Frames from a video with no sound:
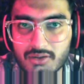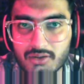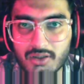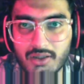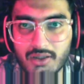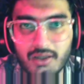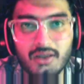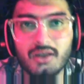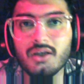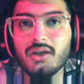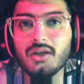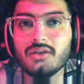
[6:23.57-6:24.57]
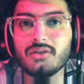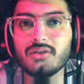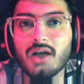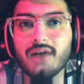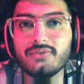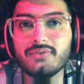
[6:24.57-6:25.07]
Okay, you
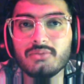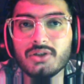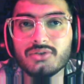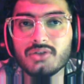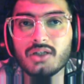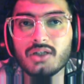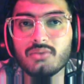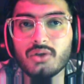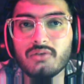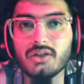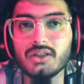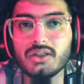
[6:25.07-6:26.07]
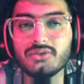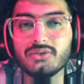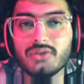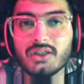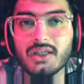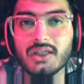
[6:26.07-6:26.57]
have to make sure that whatever leads
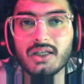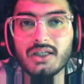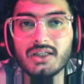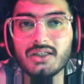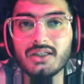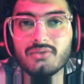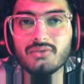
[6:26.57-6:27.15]
you are getting in,